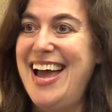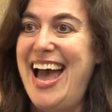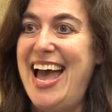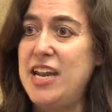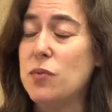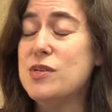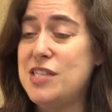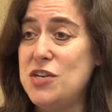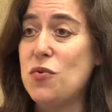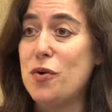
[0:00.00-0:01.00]
and it was
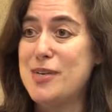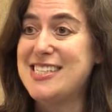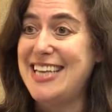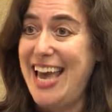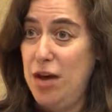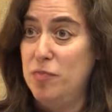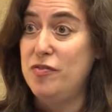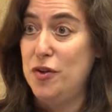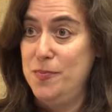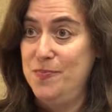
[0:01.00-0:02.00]
enormously
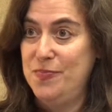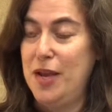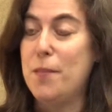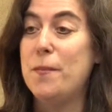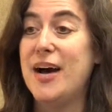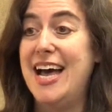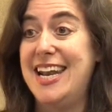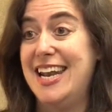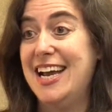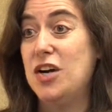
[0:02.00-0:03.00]
helpful.
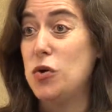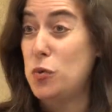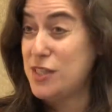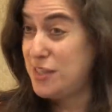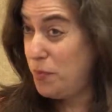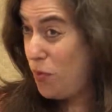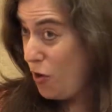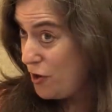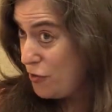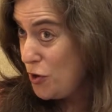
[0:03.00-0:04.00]
But go to a
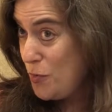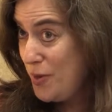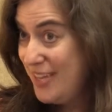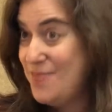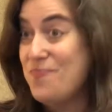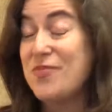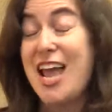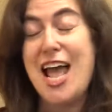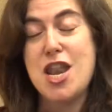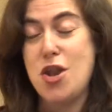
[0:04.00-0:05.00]
support group?
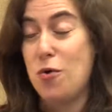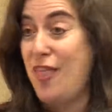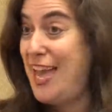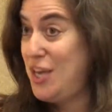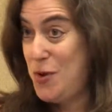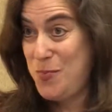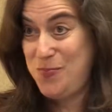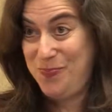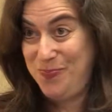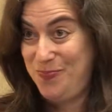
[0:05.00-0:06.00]
No, thank you.
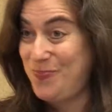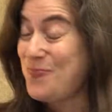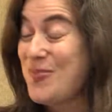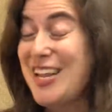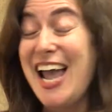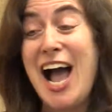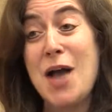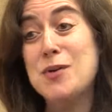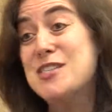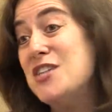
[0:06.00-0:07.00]
I
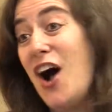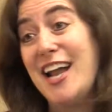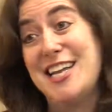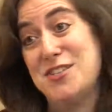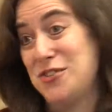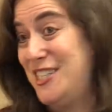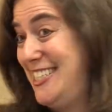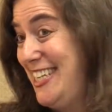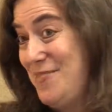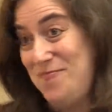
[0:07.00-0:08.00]
was not
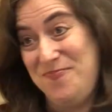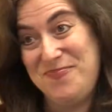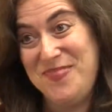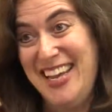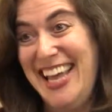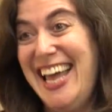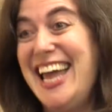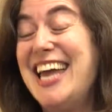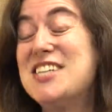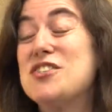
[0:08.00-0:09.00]
interested.
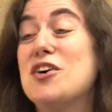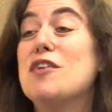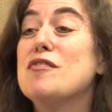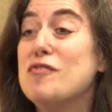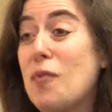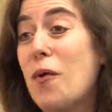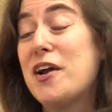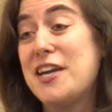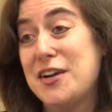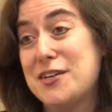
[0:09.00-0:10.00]
It took 4
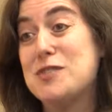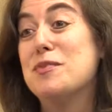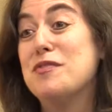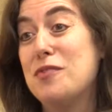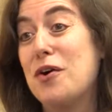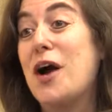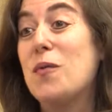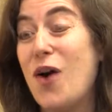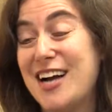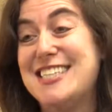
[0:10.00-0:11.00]
years before I
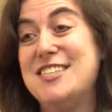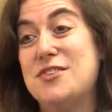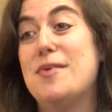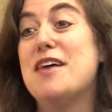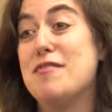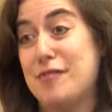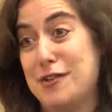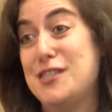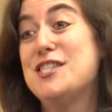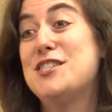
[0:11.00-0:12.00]
walked into my
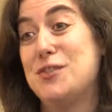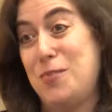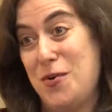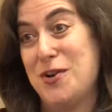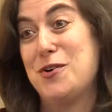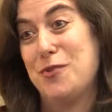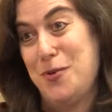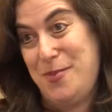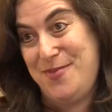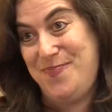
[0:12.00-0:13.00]
first support group.